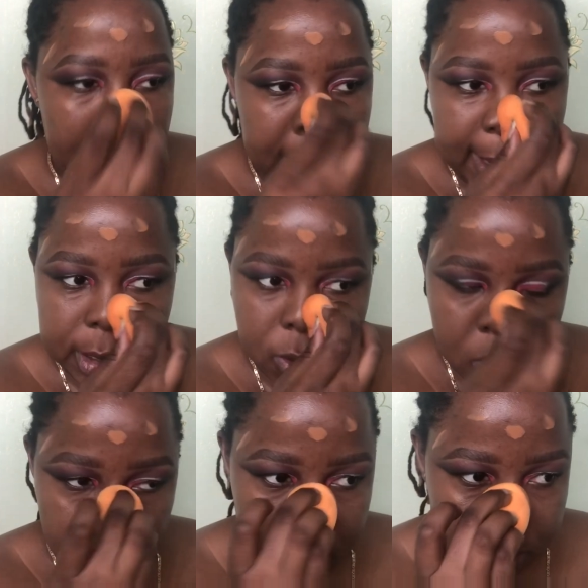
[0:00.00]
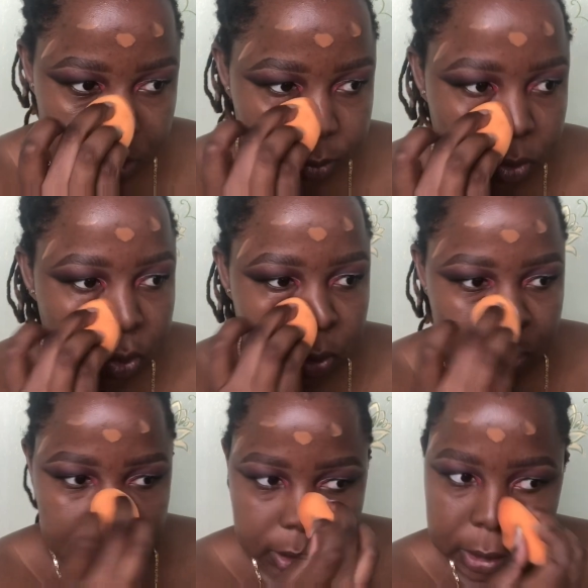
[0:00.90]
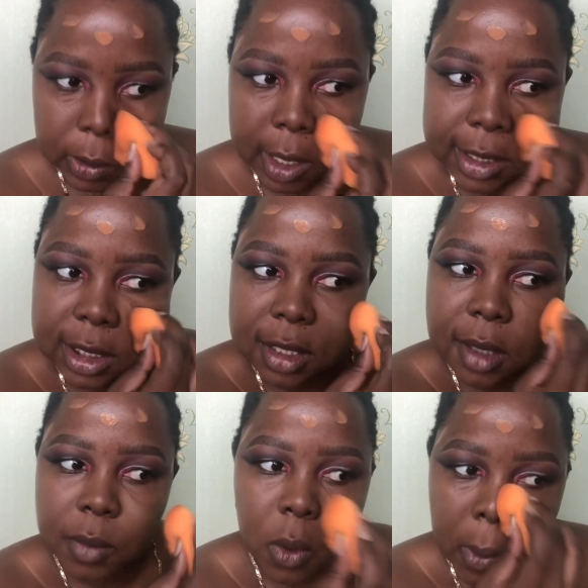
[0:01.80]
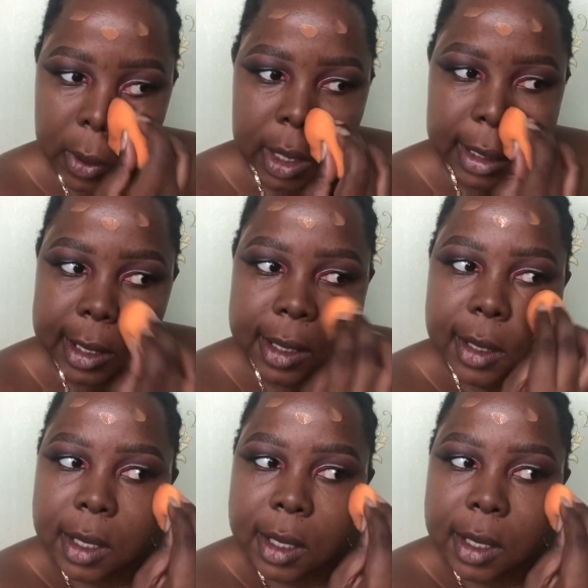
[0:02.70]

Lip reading: There's no multiple choice. You answer them orally